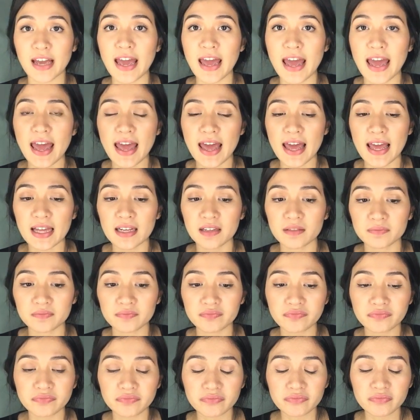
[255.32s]

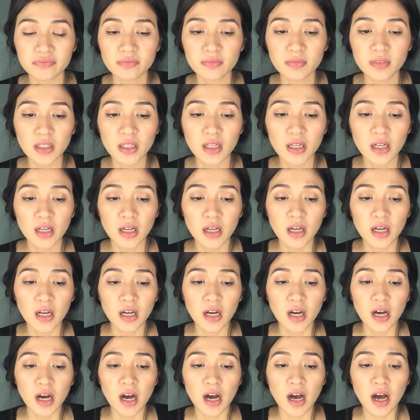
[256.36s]
And
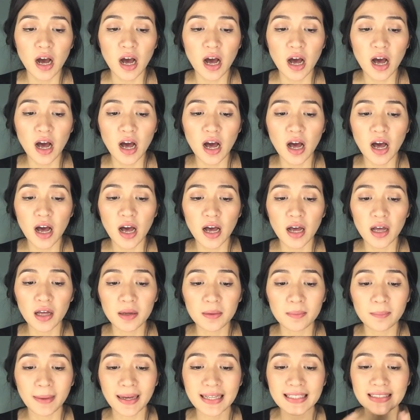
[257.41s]

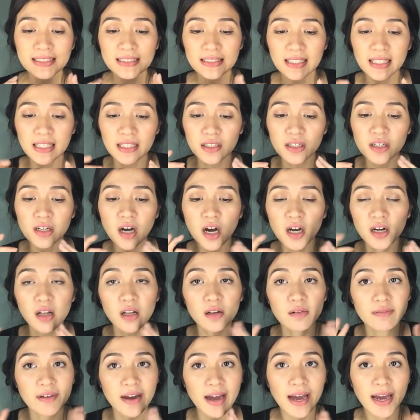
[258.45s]
my skin got
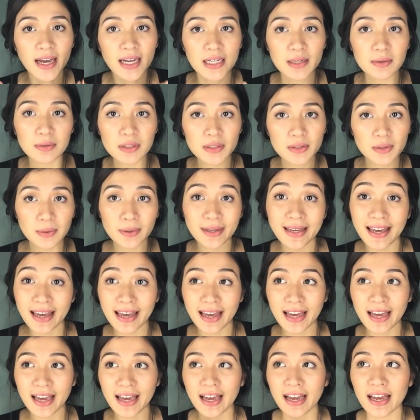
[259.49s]
alright, it was
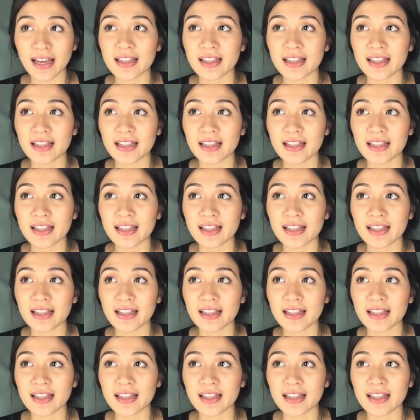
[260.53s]
okay.